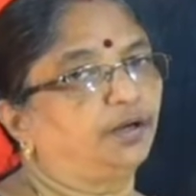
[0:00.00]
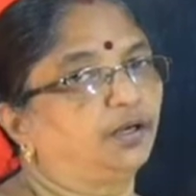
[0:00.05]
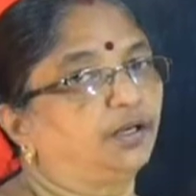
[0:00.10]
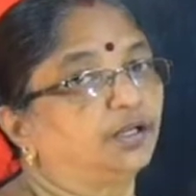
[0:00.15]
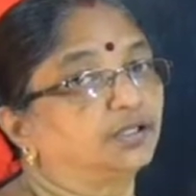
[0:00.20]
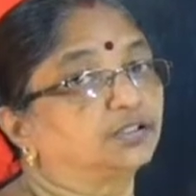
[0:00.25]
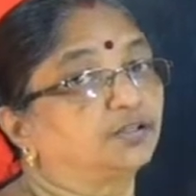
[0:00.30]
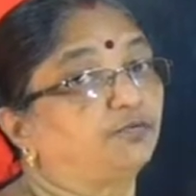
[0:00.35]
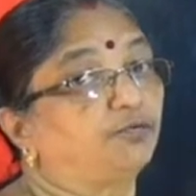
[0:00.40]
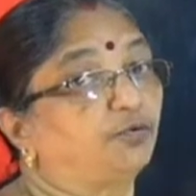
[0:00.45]

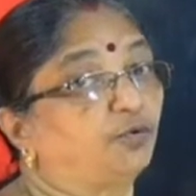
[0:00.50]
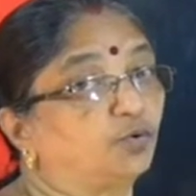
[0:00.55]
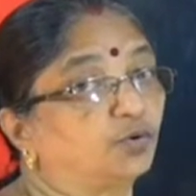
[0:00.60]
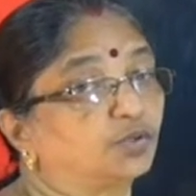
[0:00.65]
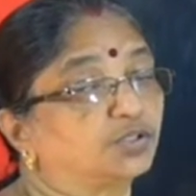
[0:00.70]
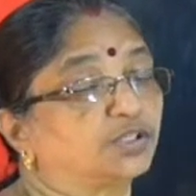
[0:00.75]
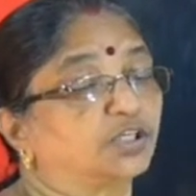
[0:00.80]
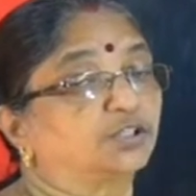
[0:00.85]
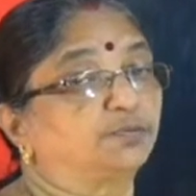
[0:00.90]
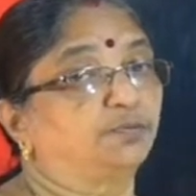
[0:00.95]
is the
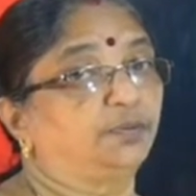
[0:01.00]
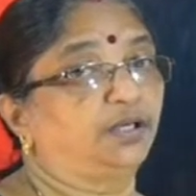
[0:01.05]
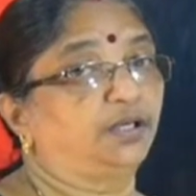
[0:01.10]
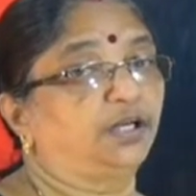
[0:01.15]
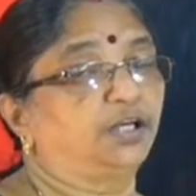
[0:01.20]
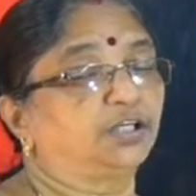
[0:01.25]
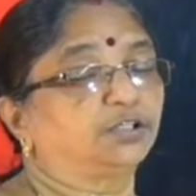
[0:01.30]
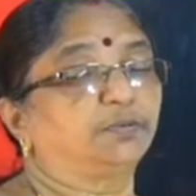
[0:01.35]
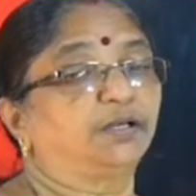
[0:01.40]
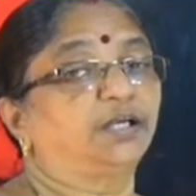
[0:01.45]
force
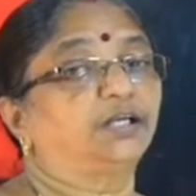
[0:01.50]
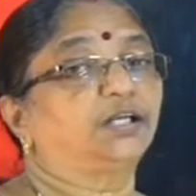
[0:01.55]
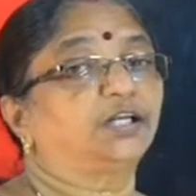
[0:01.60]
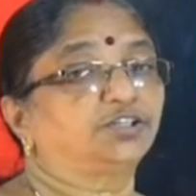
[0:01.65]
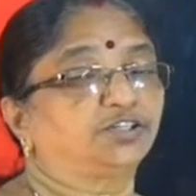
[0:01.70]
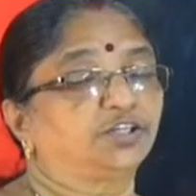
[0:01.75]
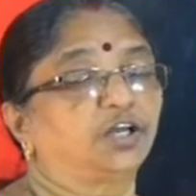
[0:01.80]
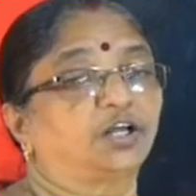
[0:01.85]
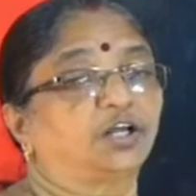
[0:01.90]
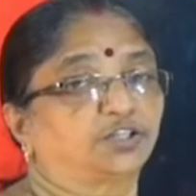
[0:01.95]
experienced by a
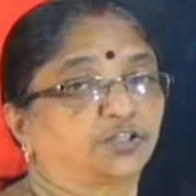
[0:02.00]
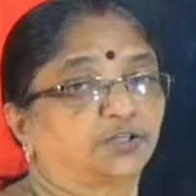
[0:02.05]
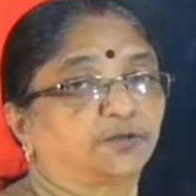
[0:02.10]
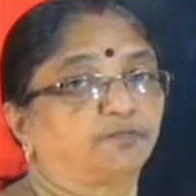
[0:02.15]
test charge.